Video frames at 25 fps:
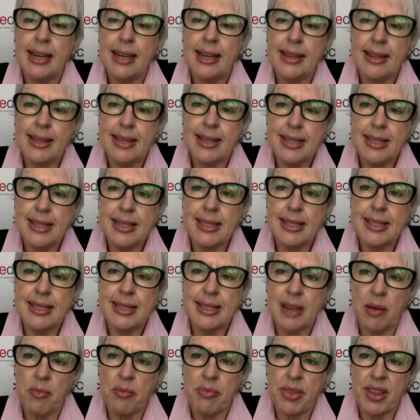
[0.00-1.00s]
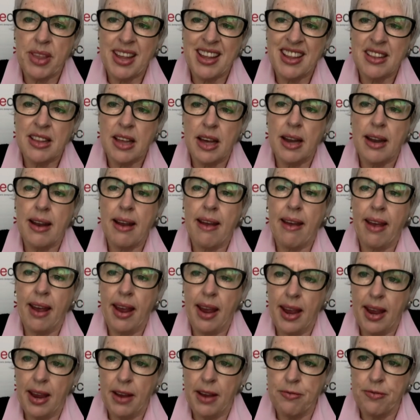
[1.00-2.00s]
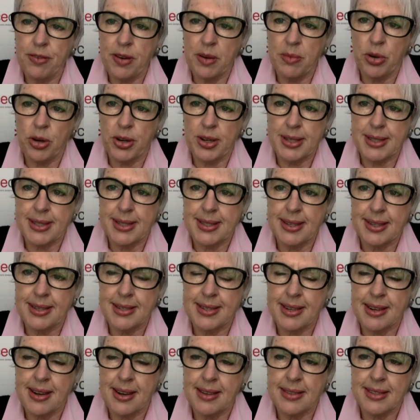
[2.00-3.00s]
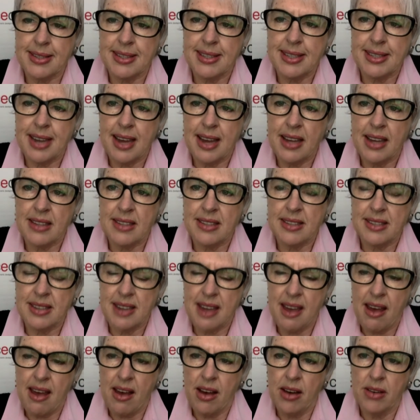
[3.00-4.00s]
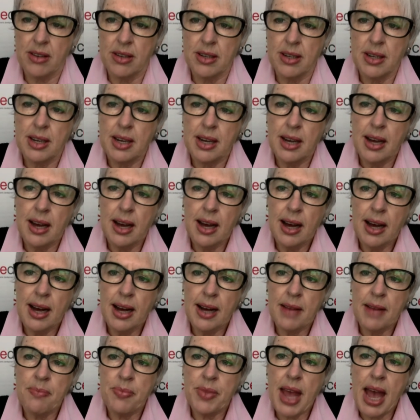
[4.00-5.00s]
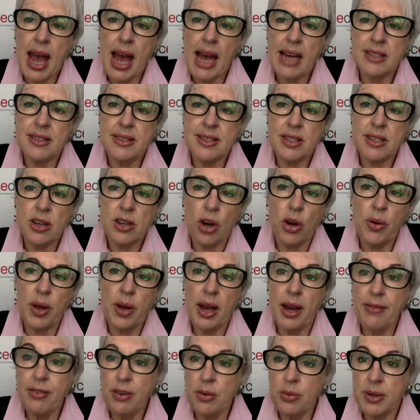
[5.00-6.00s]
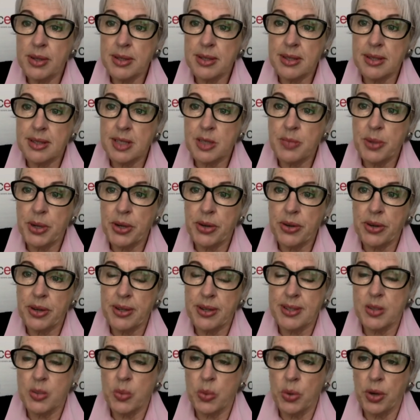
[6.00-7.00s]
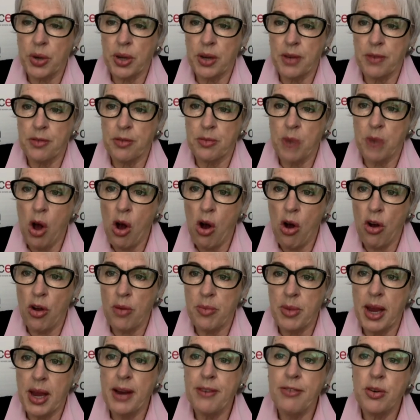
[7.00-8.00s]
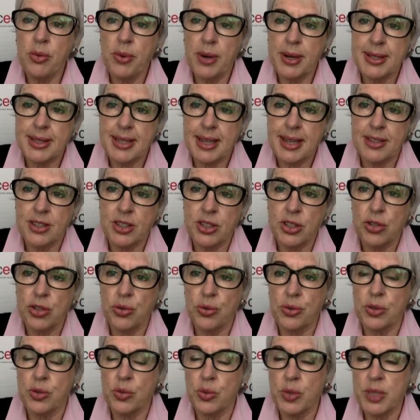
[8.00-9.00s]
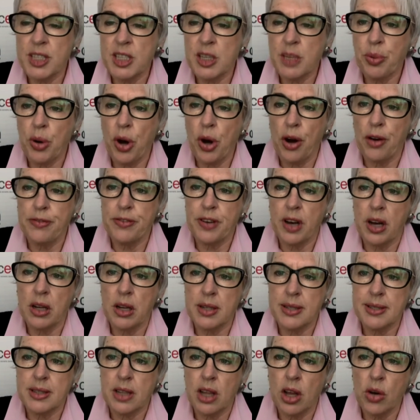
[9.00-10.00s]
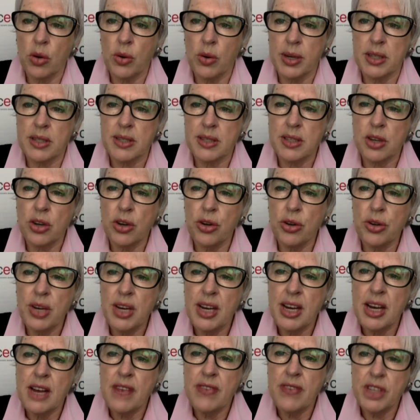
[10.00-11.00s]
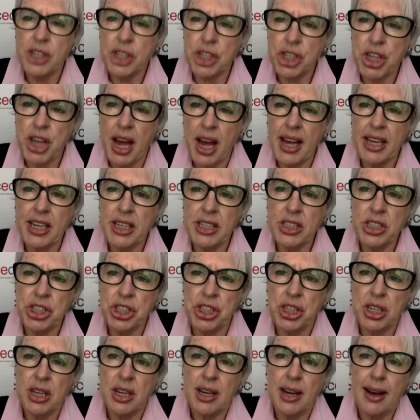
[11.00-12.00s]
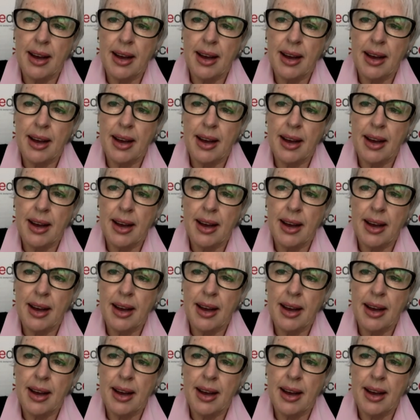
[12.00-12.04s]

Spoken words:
This is something that everybody sees and understands now. And so everyone's experienced working from home. Everyone's understood the risk profile is lower. So the change